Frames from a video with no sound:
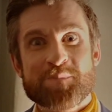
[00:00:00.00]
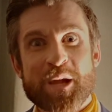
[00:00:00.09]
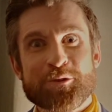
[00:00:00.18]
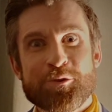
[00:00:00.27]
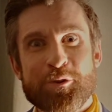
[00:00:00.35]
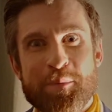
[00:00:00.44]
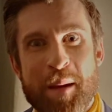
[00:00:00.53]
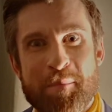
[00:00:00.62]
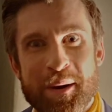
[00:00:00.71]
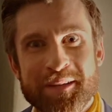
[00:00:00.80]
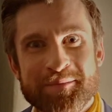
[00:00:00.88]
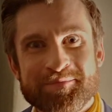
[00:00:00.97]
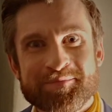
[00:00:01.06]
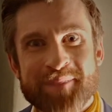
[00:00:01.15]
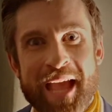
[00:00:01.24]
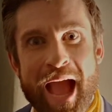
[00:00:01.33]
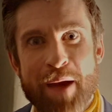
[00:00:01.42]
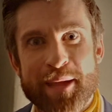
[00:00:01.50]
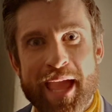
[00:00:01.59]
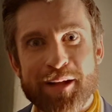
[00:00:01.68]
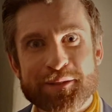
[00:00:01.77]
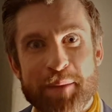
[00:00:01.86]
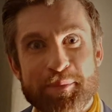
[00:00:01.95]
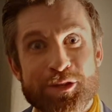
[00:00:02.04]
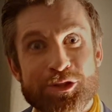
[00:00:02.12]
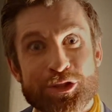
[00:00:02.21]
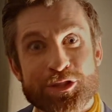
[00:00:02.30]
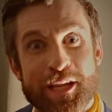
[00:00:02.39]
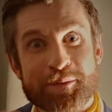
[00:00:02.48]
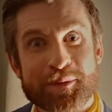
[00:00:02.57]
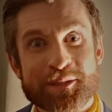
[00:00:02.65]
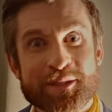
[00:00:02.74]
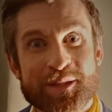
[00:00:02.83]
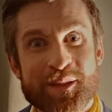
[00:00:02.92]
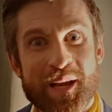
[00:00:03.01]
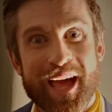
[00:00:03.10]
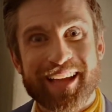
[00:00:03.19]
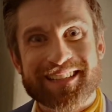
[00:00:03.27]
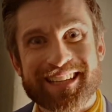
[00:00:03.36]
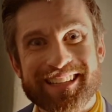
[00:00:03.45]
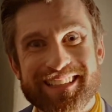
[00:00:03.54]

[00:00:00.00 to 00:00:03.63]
Do you remember how he held up each segment to the light?